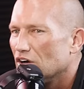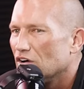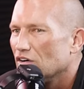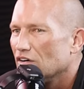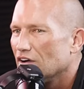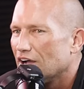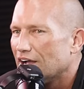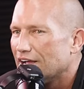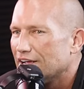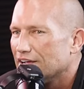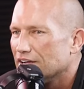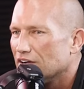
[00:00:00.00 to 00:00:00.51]
All
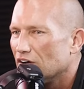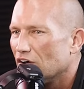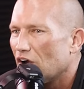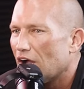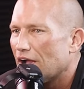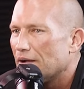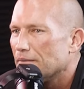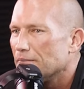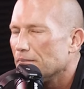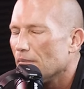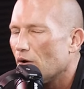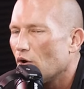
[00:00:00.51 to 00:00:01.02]
right. All
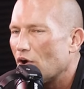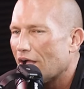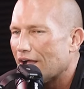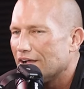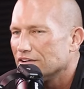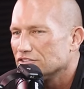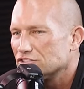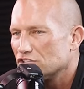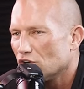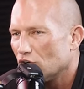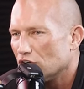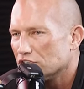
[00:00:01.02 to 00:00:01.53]
right.
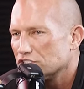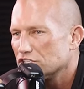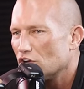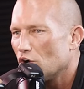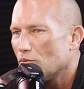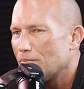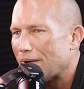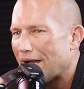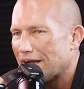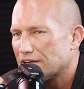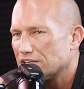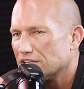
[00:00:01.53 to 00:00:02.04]
Okay. So let's
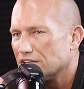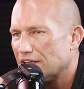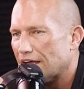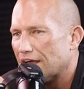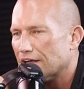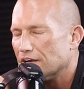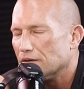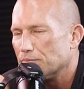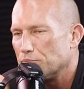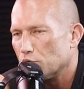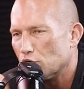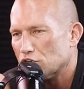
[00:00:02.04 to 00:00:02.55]
go back to
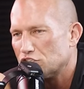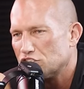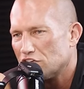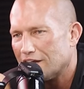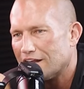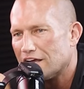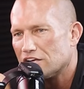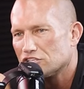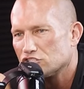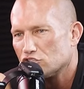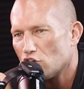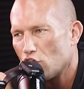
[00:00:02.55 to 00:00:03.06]
that.
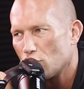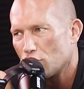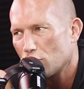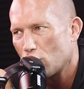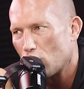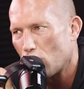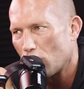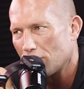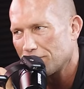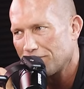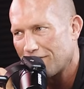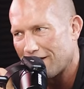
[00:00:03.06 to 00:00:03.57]
Appreciate it. I saw the
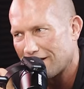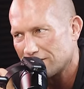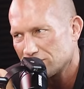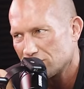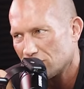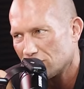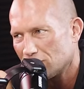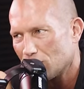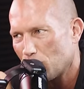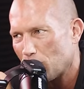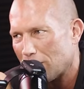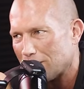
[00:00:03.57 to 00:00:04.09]
Carfax
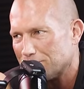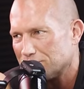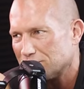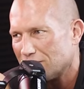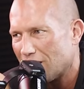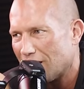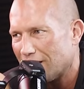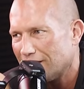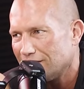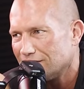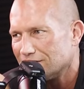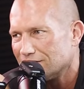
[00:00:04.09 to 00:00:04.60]
on the
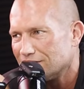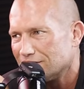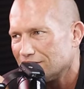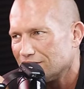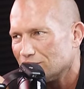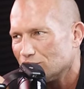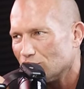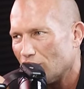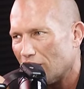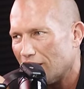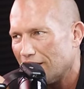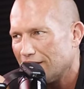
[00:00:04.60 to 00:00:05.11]
website
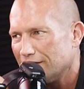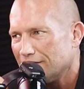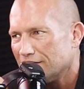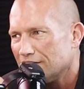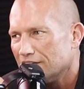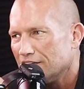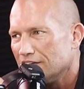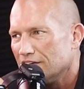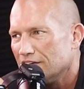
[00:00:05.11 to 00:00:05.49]
right?